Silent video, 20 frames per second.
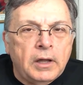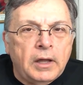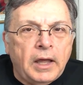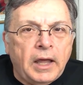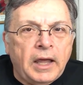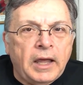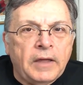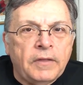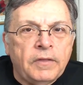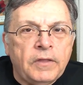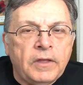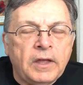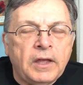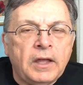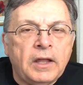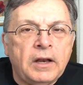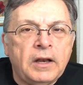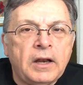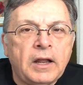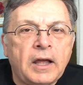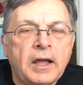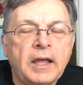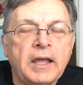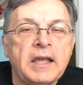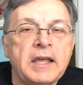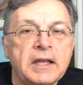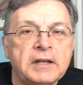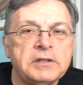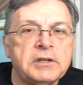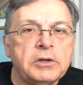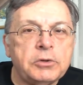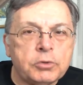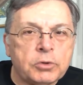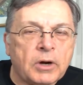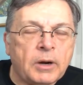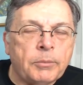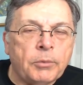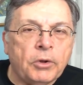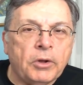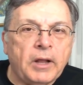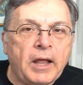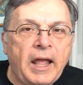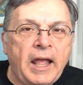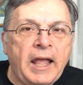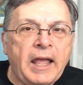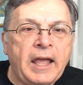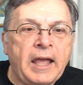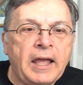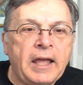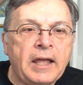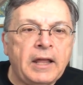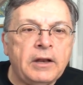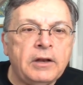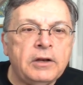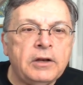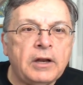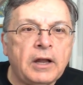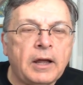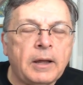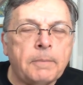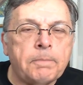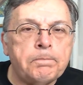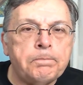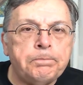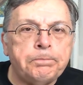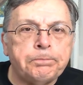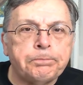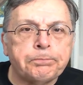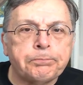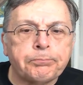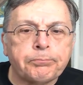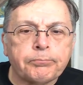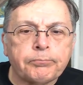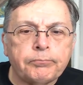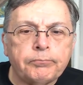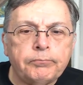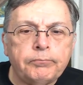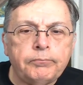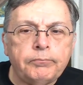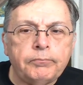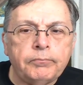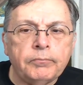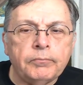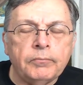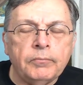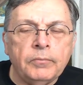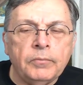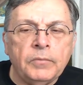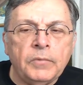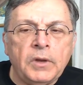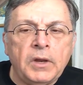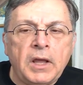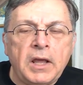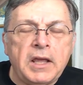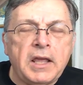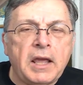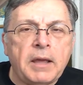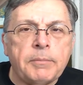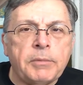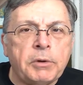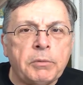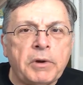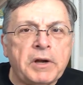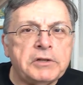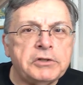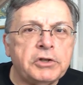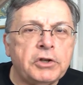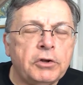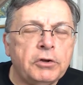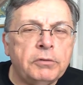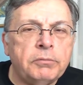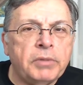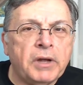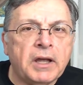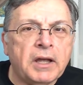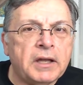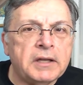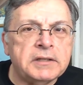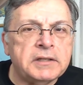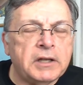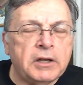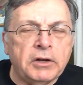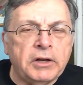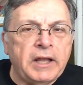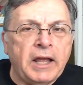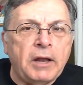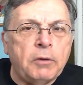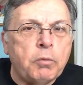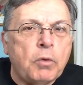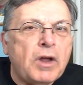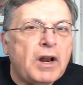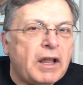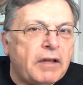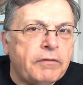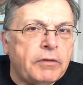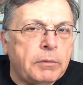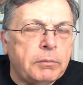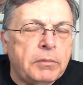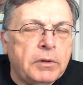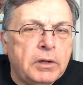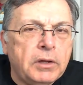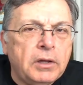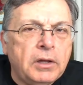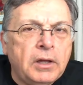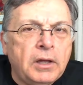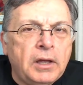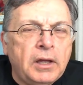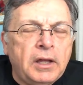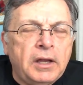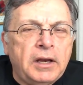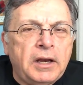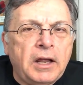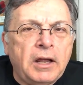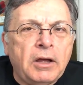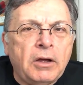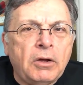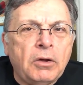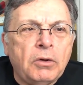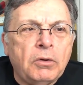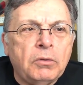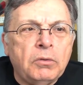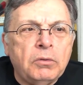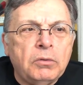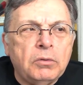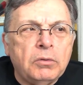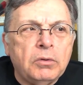and then uh, he gets in trouble and um, he can't be rescued because they only had one of them. Now,